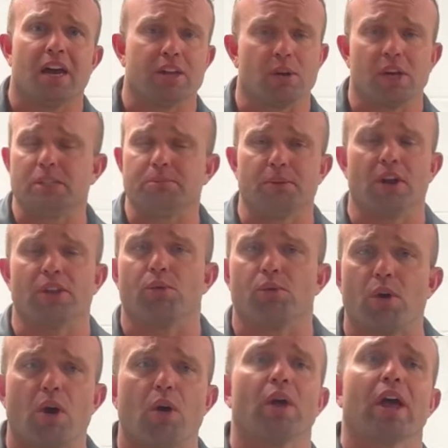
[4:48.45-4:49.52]
He's been on the
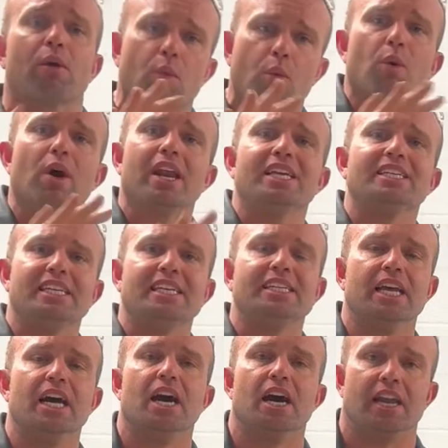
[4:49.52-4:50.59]
road. Like, what has he
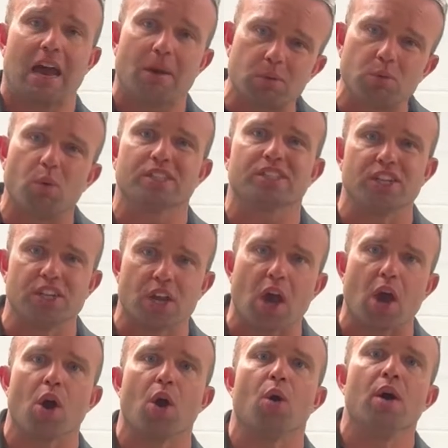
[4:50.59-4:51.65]
done? I would want to
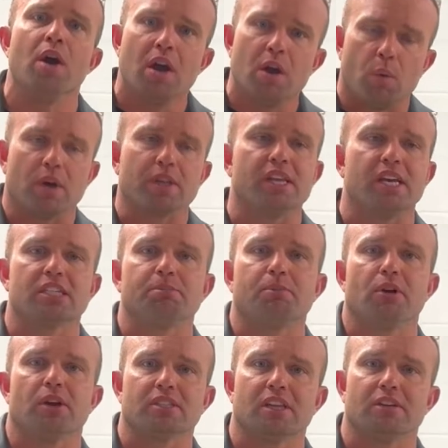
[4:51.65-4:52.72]
know what the
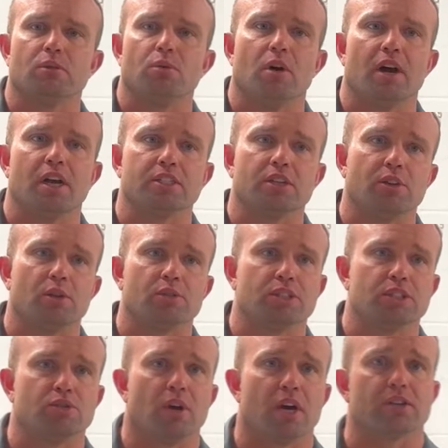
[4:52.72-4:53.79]
experience level was on those
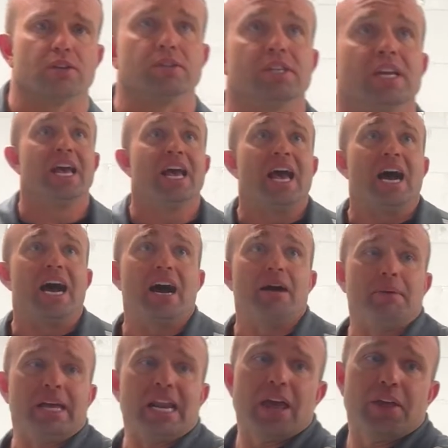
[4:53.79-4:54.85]
instructors.
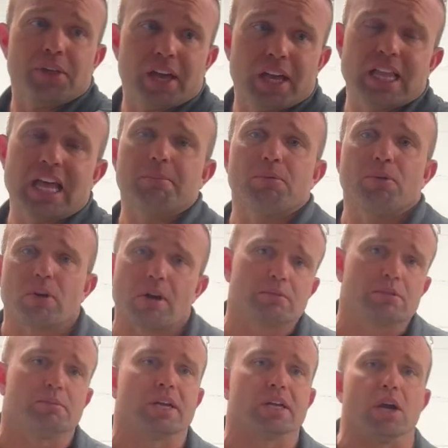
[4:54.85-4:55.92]
And I think a lot of
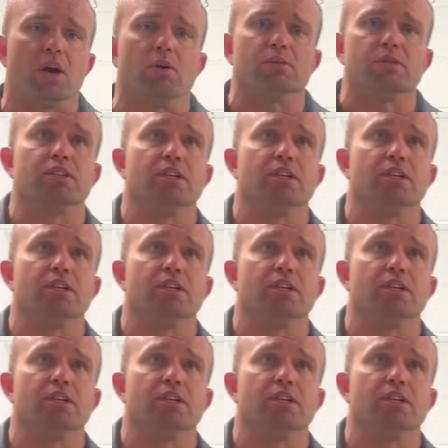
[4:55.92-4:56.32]
programs will be close.